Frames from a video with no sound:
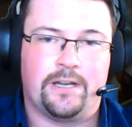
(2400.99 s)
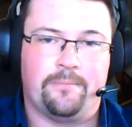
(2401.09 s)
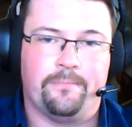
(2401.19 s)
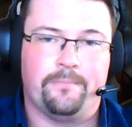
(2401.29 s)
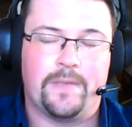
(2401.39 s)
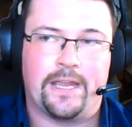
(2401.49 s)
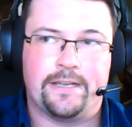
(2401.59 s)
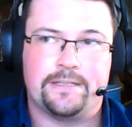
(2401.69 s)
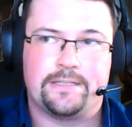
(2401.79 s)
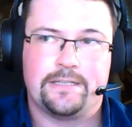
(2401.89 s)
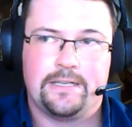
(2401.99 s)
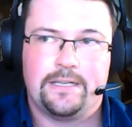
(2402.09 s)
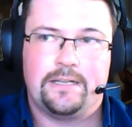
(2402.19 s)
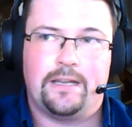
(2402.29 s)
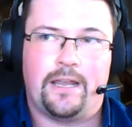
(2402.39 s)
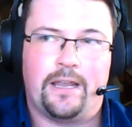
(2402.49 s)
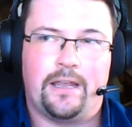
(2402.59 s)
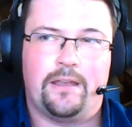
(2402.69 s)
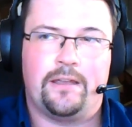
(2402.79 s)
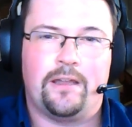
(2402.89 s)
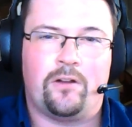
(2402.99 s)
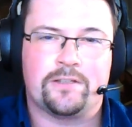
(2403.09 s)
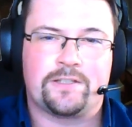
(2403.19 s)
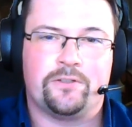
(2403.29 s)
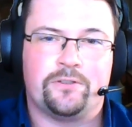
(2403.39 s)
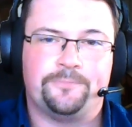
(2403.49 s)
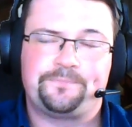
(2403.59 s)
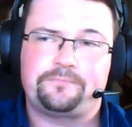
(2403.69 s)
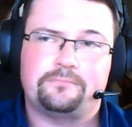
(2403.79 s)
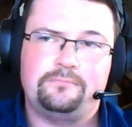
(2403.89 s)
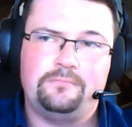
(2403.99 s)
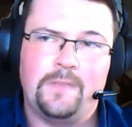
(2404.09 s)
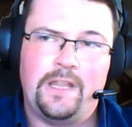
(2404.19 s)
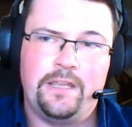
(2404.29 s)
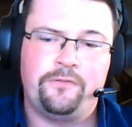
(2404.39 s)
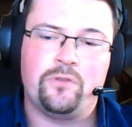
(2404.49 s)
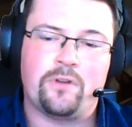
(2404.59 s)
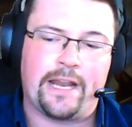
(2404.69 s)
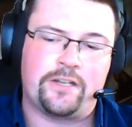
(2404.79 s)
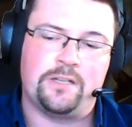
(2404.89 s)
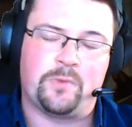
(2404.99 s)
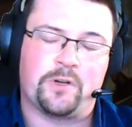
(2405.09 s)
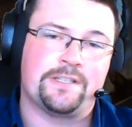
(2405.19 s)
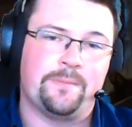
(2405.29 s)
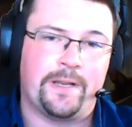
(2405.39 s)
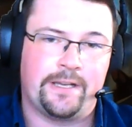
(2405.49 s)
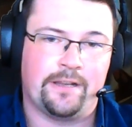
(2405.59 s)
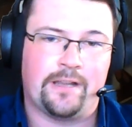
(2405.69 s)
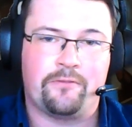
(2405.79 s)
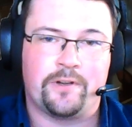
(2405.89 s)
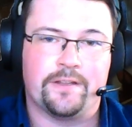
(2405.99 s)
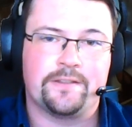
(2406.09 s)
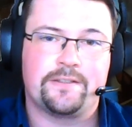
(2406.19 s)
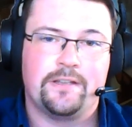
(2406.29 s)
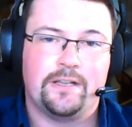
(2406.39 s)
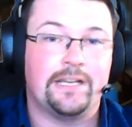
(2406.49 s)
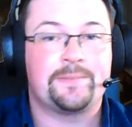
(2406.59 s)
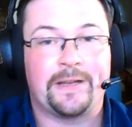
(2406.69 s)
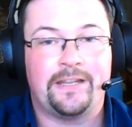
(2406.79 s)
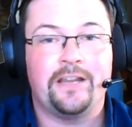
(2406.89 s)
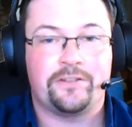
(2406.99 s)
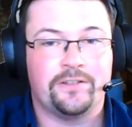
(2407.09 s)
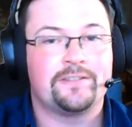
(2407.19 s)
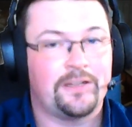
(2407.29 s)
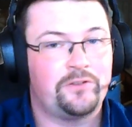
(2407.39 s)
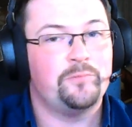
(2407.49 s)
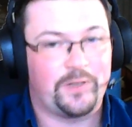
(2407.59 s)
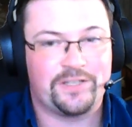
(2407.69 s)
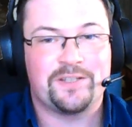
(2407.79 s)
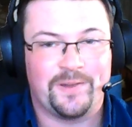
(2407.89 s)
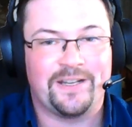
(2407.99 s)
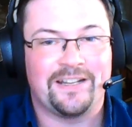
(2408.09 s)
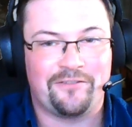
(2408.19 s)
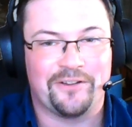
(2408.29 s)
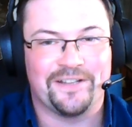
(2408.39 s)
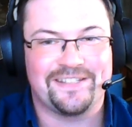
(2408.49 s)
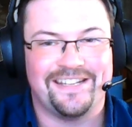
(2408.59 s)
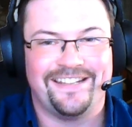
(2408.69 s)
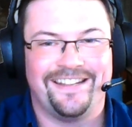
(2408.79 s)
And also, if you are actually participating in governance, the expectation is that you participate in governance,